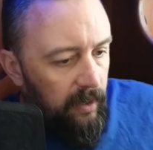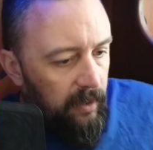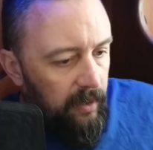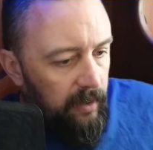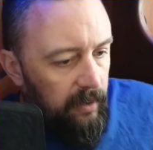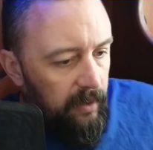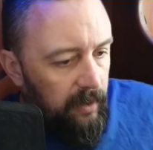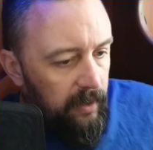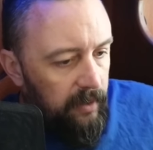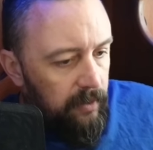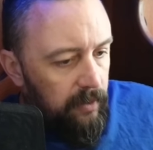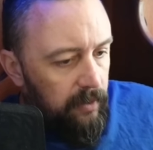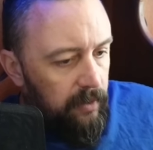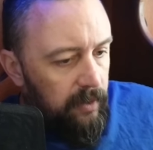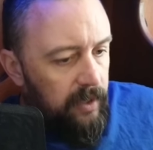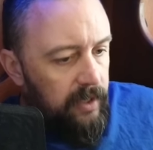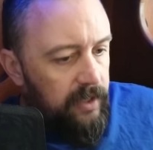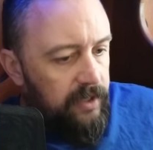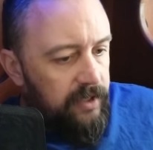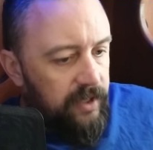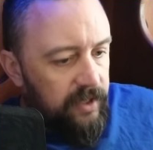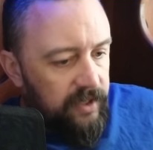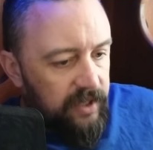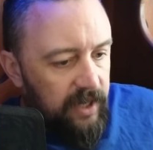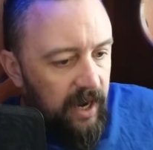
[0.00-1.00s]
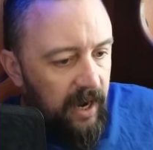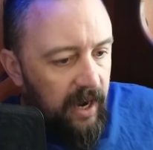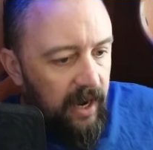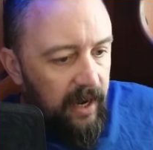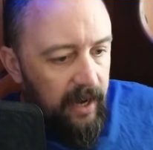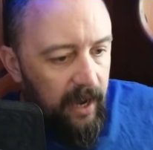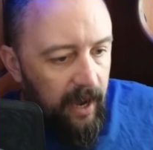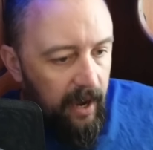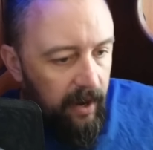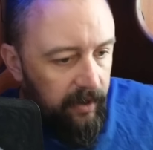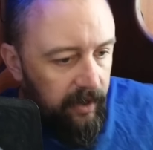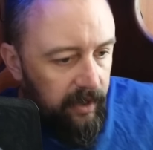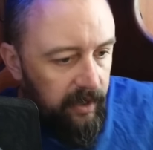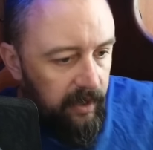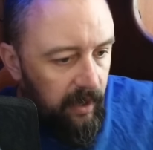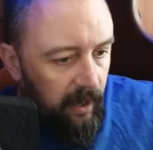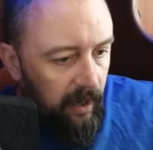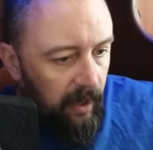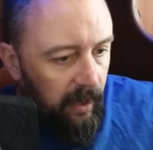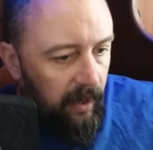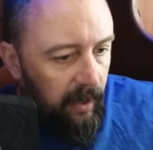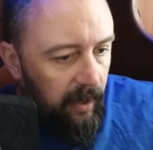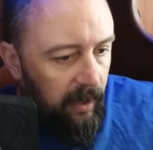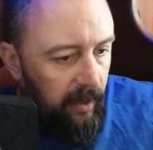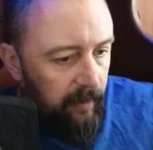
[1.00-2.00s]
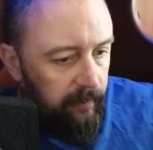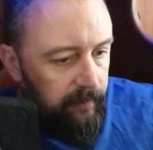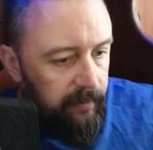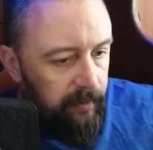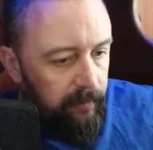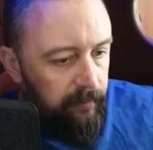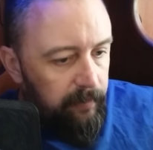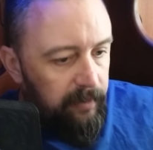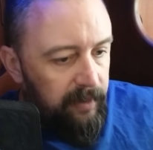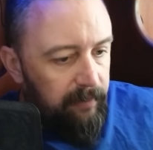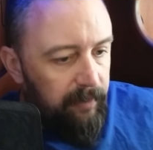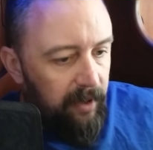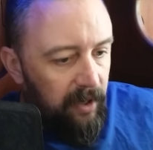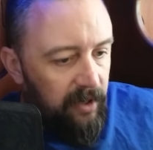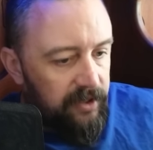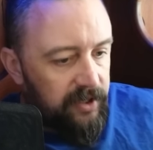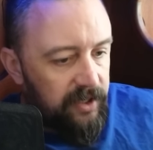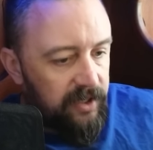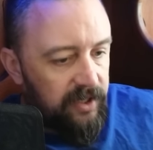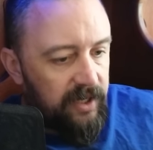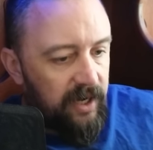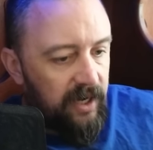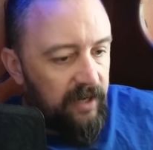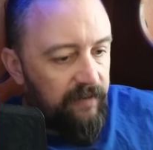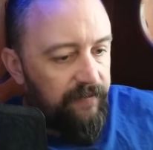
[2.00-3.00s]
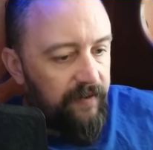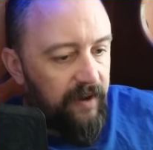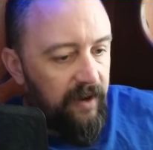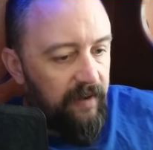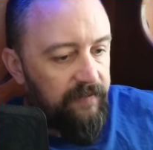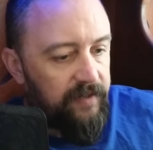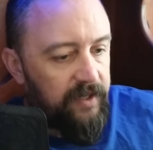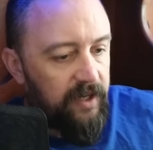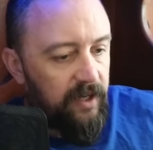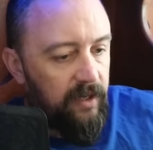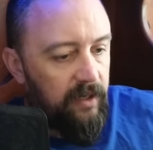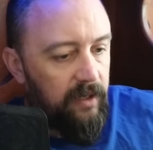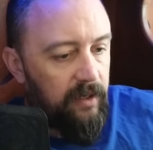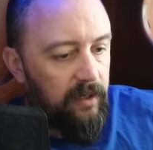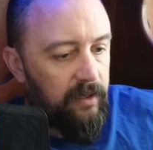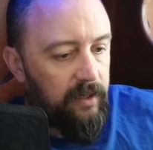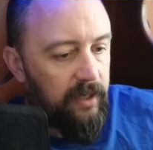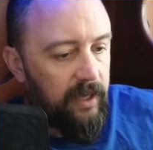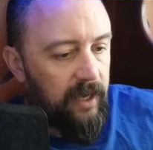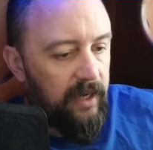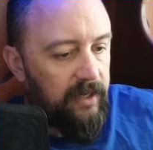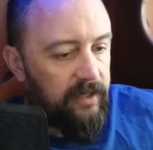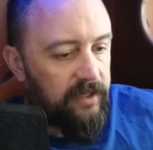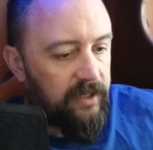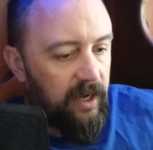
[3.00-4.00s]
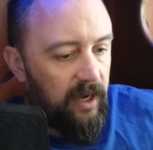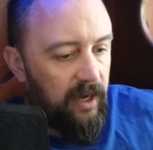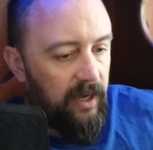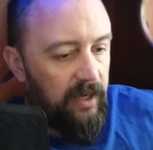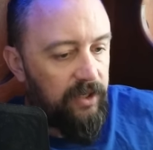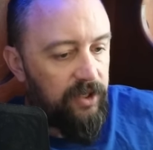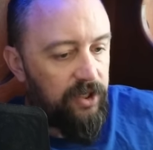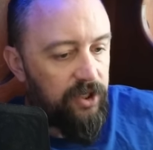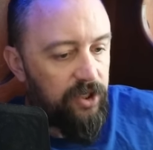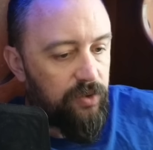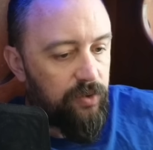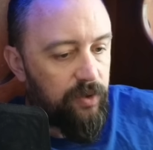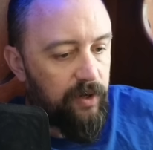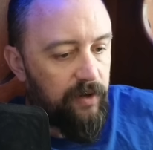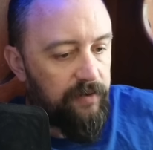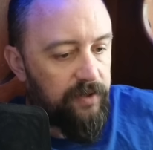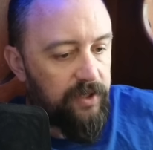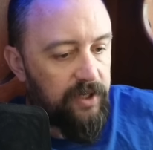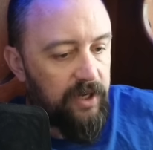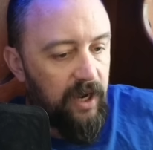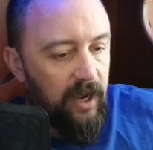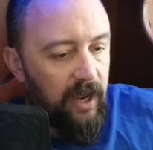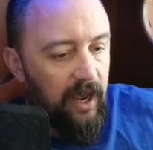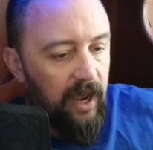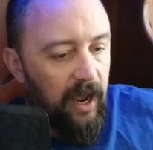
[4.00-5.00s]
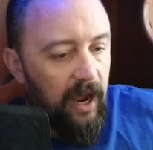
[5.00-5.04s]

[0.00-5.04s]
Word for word: Nadorgi says hi, howdy. Um, WB Ball says 95k tons drifts.